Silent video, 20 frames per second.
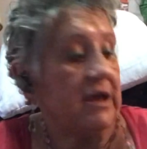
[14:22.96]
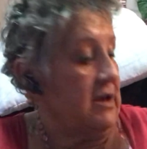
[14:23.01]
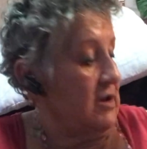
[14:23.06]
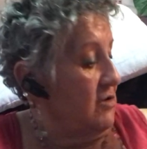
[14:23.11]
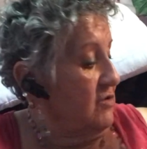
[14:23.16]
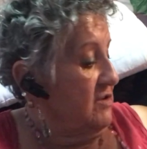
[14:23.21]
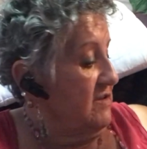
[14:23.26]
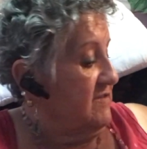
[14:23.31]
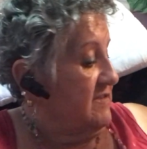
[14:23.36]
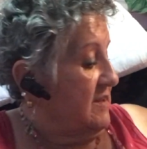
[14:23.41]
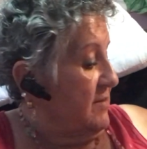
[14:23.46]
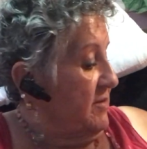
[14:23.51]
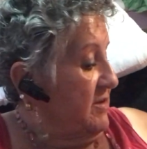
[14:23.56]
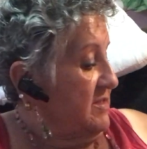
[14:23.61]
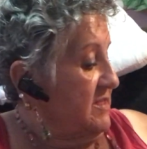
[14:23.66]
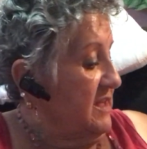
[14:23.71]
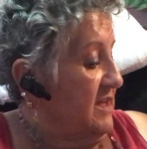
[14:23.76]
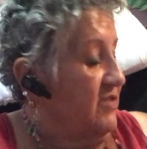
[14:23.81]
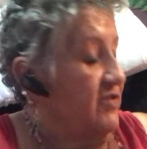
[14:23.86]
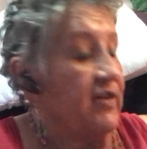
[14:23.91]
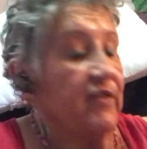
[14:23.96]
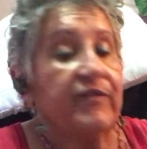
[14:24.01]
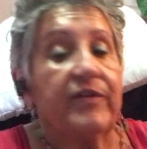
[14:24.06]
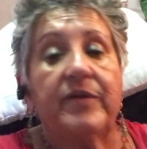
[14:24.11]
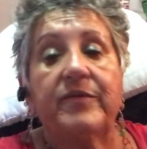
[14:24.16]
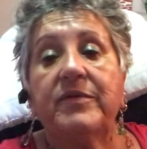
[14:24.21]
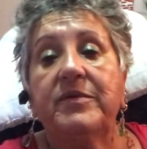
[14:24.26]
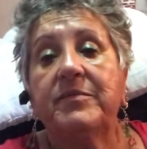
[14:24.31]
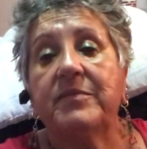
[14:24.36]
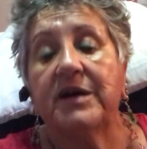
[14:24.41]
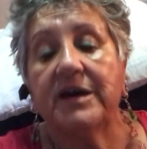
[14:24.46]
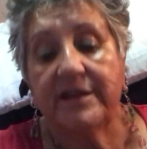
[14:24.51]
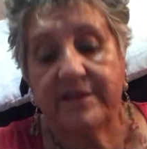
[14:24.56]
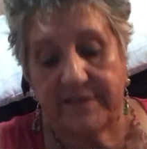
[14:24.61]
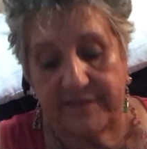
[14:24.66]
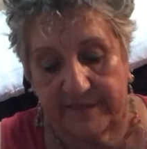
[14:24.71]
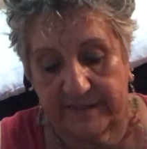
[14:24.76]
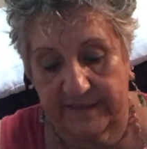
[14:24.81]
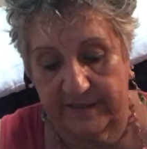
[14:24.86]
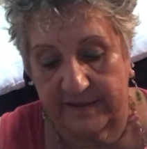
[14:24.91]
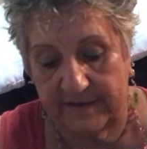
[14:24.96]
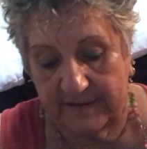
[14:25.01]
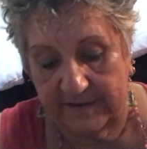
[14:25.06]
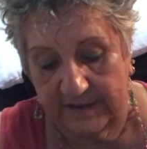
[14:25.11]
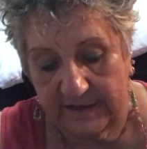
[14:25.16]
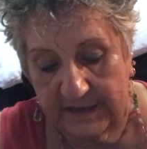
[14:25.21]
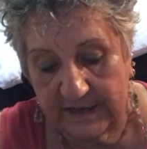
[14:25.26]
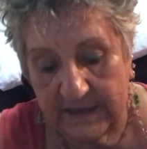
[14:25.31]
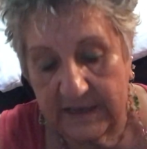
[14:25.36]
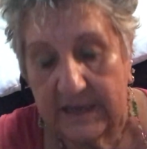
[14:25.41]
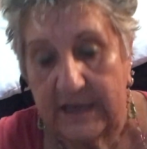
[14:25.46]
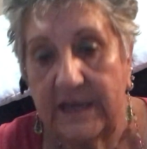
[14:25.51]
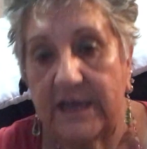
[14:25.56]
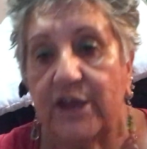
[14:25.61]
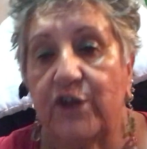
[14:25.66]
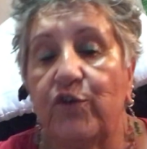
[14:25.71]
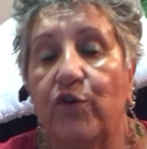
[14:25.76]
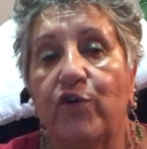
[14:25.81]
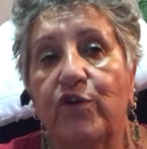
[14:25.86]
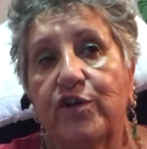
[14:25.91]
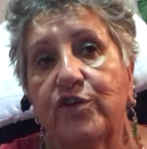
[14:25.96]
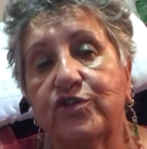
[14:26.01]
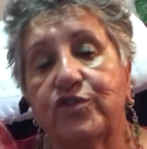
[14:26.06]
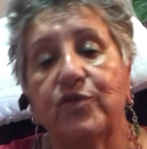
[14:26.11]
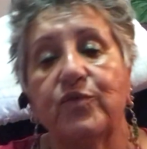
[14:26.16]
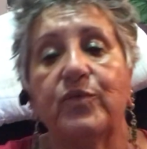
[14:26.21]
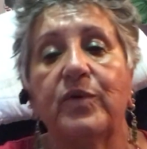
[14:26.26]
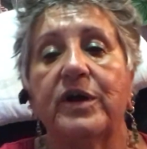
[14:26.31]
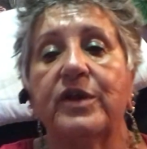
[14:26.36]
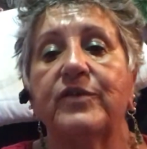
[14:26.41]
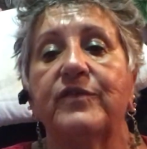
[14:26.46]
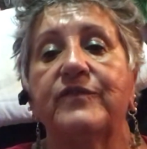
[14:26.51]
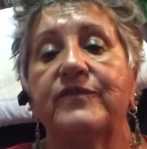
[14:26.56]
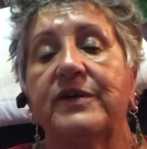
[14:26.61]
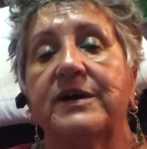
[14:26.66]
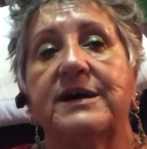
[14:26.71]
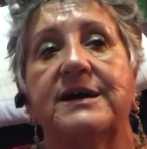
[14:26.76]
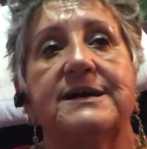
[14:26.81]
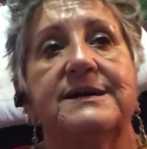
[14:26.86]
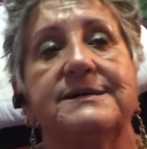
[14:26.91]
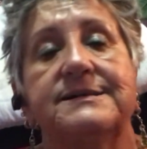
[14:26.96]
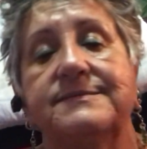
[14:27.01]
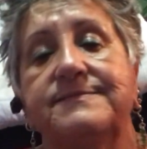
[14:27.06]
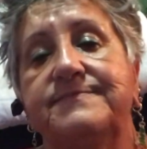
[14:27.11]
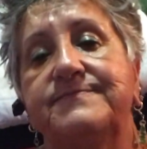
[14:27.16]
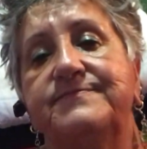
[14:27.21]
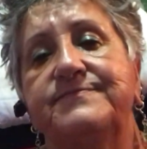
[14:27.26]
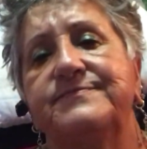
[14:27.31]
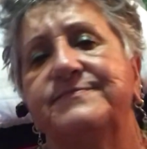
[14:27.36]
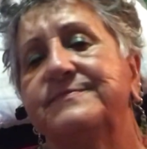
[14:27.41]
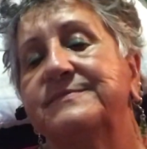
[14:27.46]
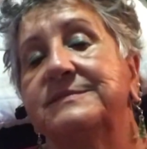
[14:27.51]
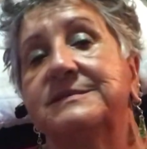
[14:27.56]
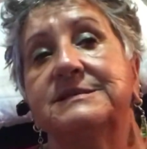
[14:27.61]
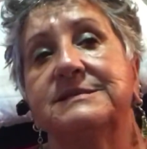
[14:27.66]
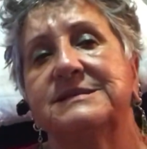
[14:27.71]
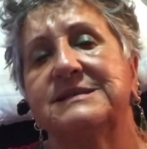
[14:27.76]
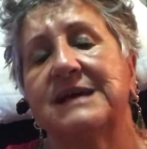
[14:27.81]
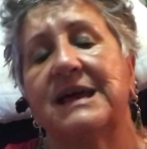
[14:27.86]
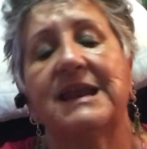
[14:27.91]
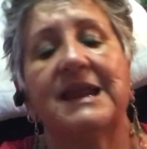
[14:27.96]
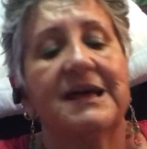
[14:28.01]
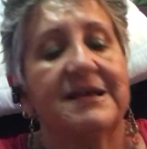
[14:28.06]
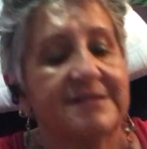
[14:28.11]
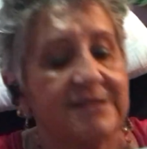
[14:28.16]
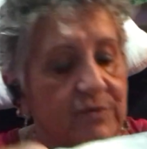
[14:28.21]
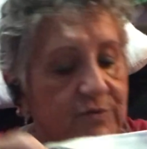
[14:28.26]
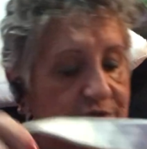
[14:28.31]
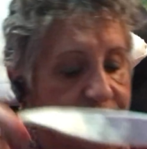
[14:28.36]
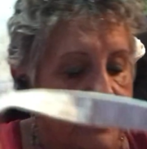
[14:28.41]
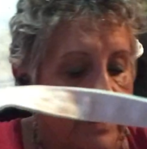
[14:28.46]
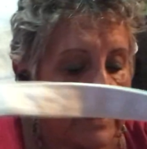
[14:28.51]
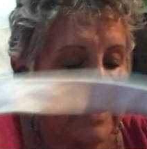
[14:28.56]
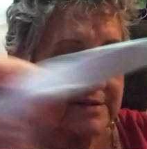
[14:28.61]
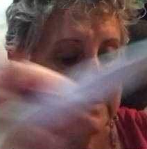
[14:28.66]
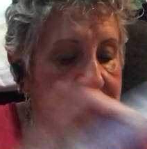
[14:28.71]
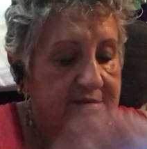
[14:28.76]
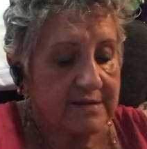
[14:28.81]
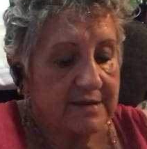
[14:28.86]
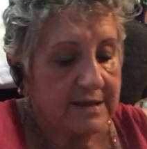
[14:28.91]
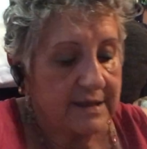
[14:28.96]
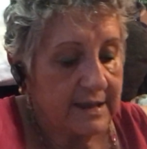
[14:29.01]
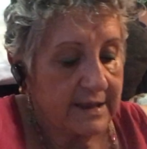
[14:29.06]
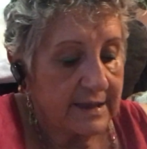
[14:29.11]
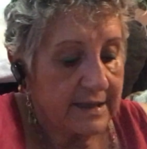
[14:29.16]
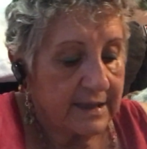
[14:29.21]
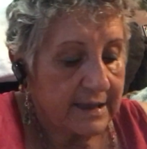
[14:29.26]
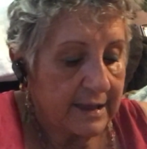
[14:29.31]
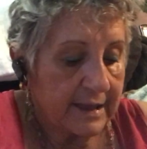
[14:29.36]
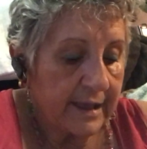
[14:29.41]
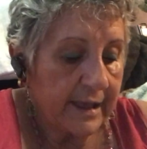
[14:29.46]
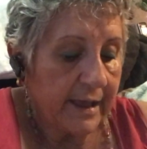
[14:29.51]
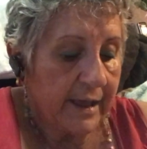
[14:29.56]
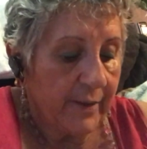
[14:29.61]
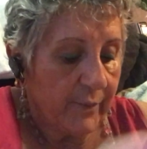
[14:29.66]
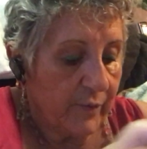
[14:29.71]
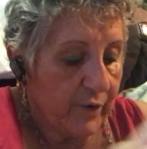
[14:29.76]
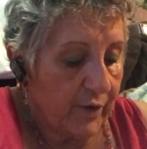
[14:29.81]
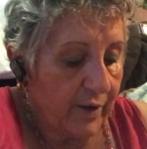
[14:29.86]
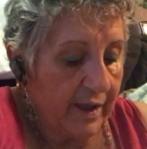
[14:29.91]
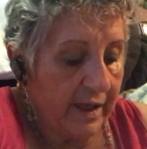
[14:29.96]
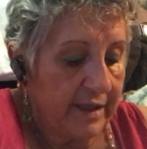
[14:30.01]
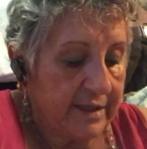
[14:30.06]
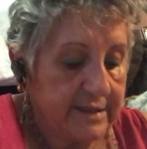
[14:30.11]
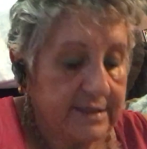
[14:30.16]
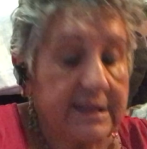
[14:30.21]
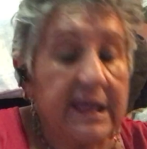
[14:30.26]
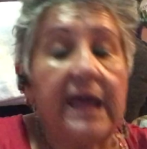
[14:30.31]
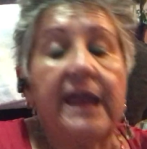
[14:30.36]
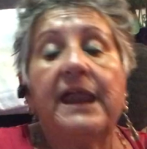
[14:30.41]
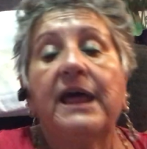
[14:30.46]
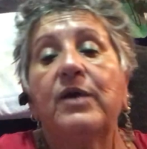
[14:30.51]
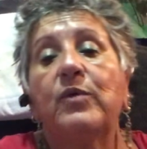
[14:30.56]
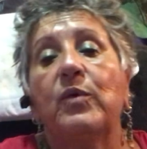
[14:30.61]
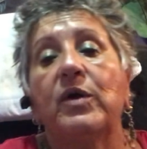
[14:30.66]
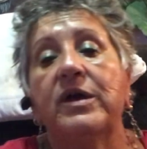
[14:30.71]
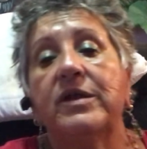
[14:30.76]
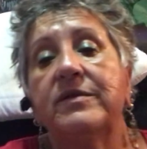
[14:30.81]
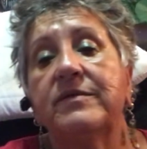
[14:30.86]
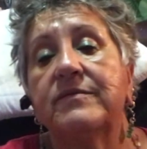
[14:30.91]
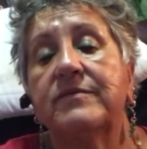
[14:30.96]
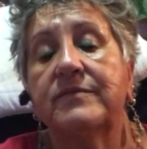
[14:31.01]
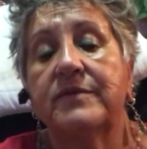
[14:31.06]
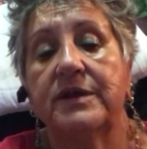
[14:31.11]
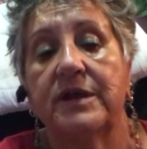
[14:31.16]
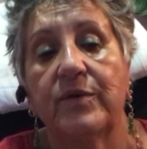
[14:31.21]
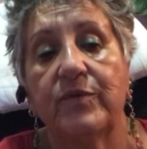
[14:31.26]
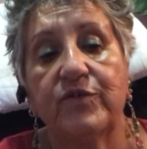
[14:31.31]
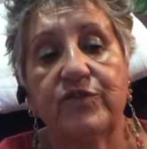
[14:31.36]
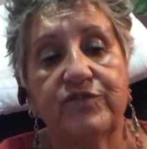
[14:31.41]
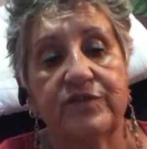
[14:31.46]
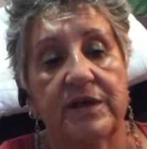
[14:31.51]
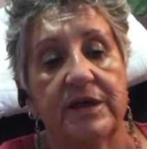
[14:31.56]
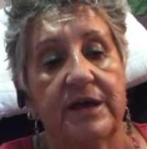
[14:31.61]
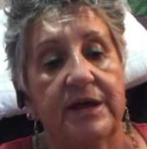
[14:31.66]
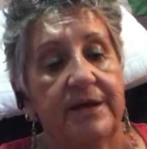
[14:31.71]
on the 17th of every month in order to one of San Lazaro saints. Well, then I went, when I was